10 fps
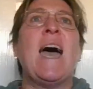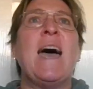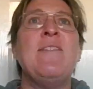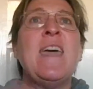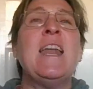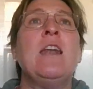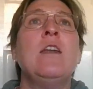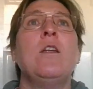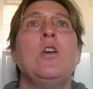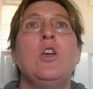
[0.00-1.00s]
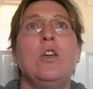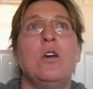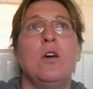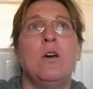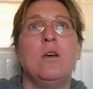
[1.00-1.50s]
And then
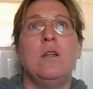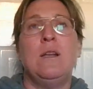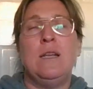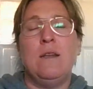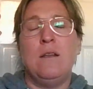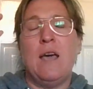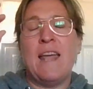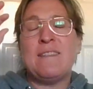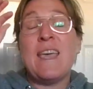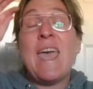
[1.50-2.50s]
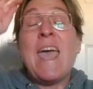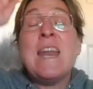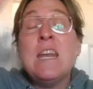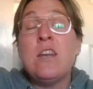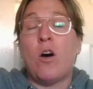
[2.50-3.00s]
at the
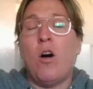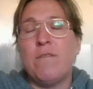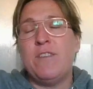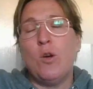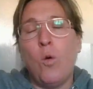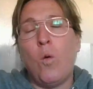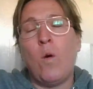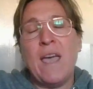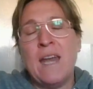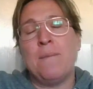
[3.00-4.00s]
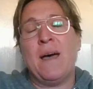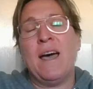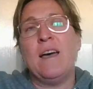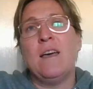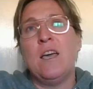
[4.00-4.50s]
end of your
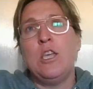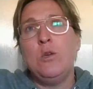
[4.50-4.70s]
enema,